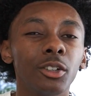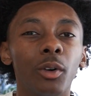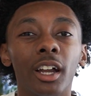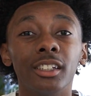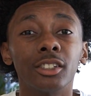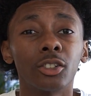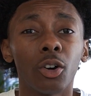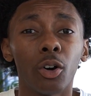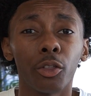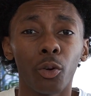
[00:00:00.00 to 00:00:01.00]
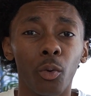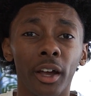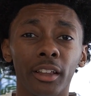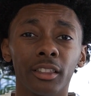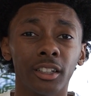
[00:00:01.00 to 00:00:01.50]
why these called the
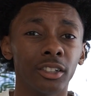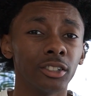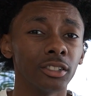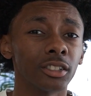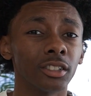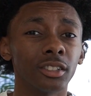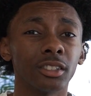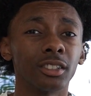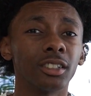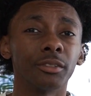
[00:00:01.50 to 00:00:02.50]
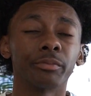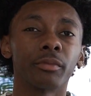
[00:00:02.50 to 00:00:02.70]
White Thunders, because it's the